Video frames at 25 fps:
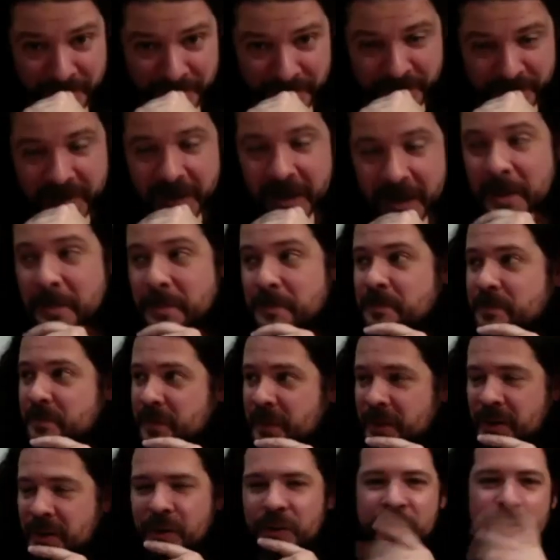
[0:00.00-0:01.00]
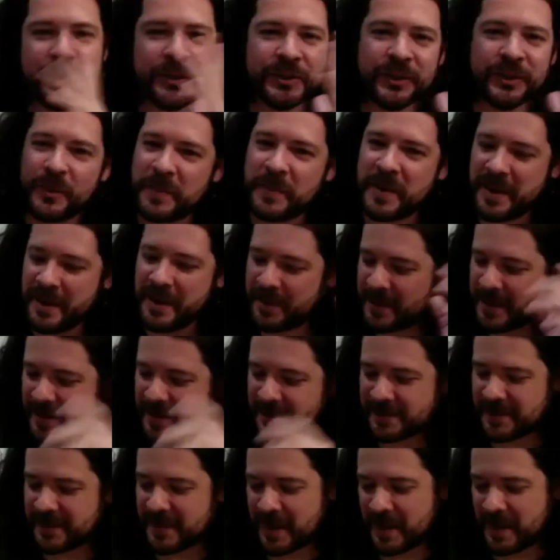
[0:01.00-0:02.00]
Yeah. You know, there's so many
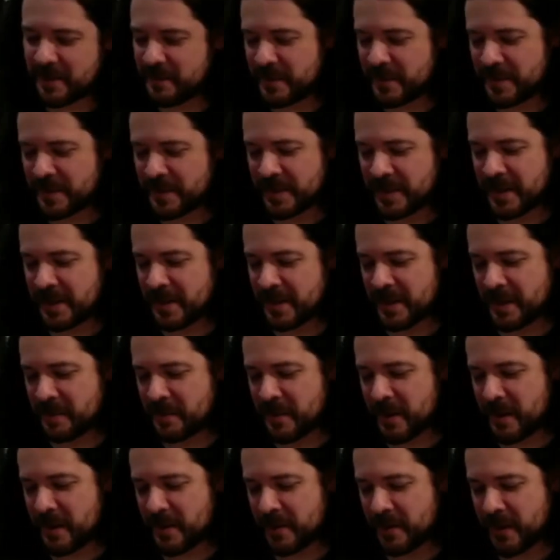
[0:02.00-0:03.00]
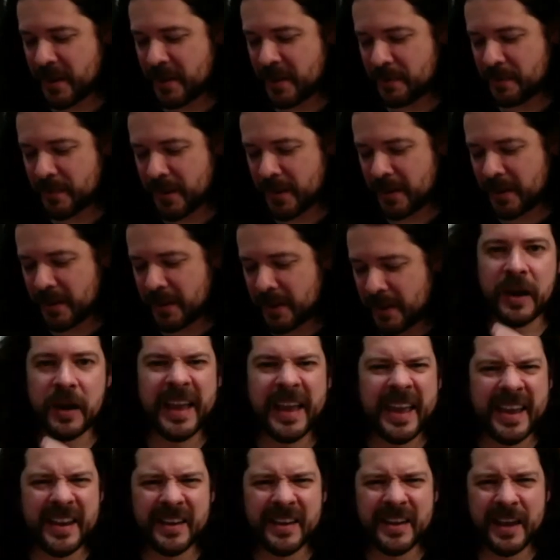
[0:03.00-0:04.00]
things that I've been thinking about that, but
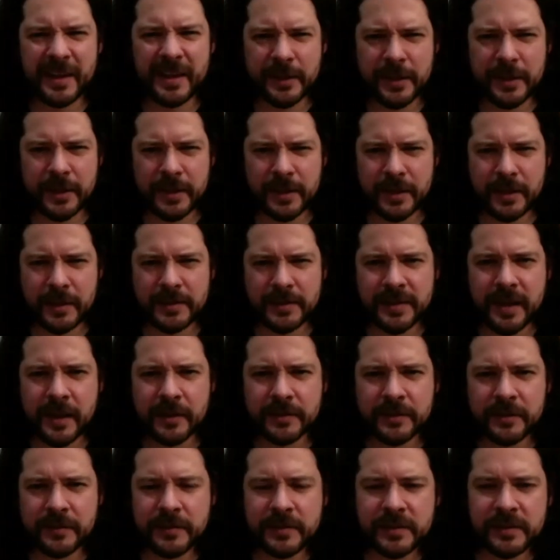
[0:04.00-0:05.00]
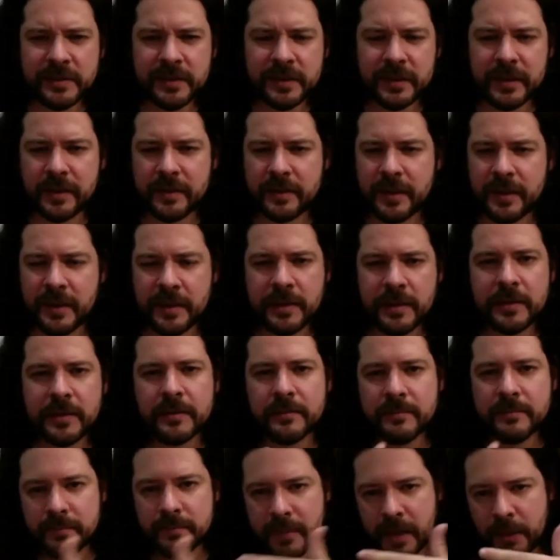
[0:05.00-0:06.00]
again, like the Sounds of the City thing,
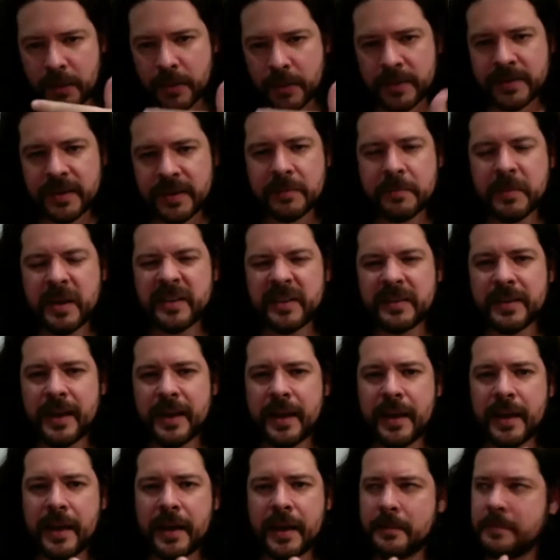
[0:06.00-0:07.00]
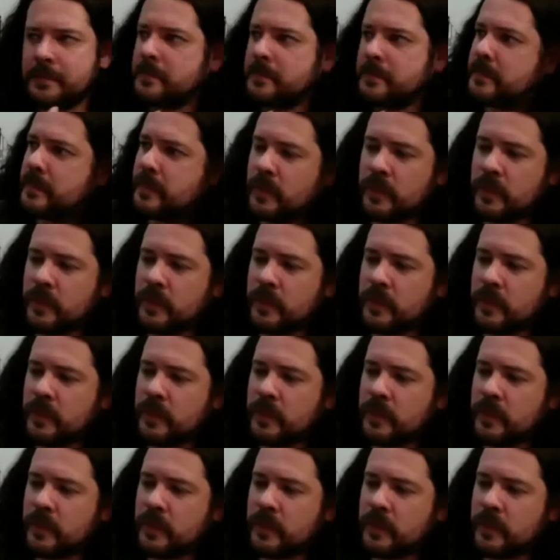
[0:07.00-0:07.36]
I want to take my time.